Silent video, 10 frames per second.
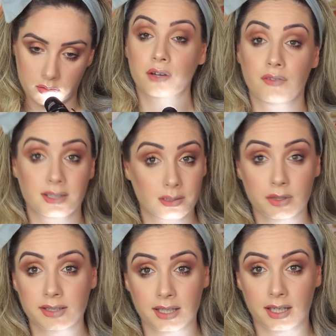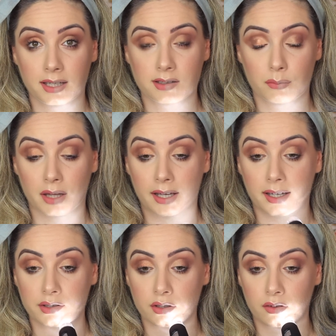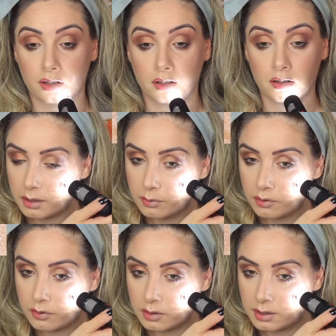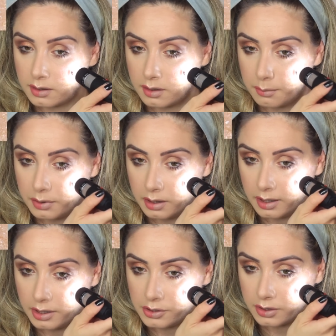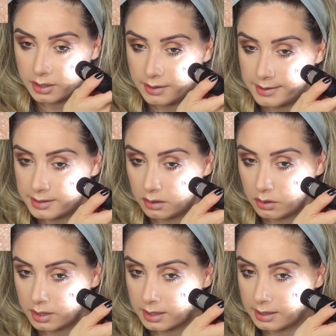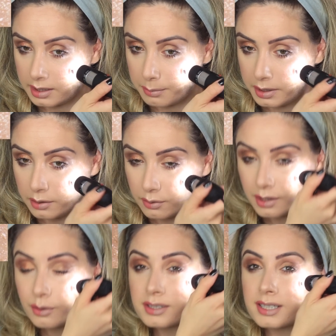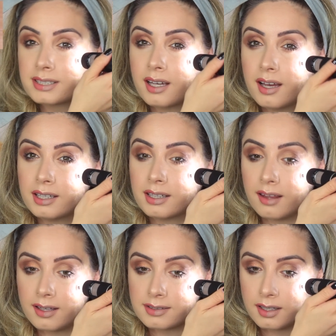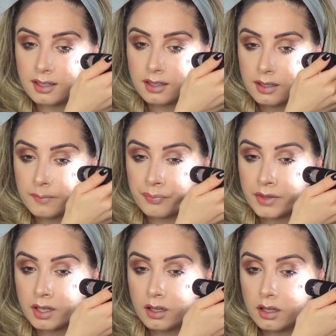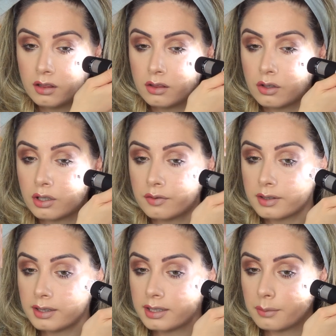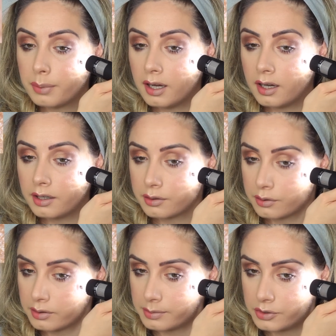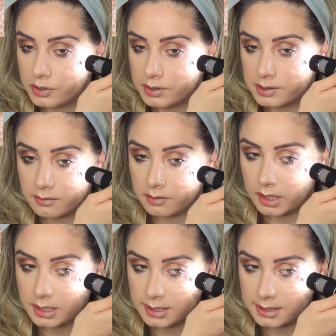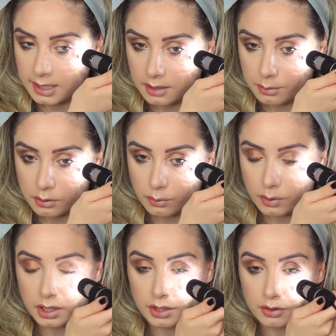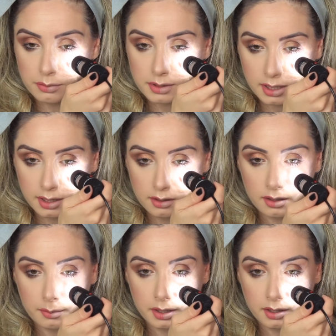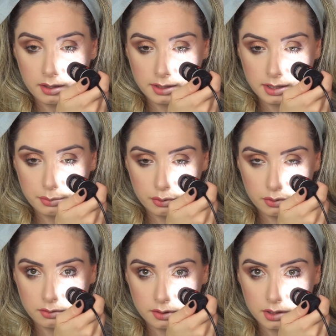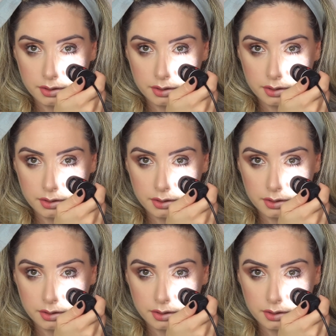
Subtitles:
You can visibly see some blackheads over here. I'm gonna move on to the blush. Okay, there's a lot of glitter, but it looks like tiny glass, huh? A lot of glitter particles, which is understandable 100%. I mean, I did put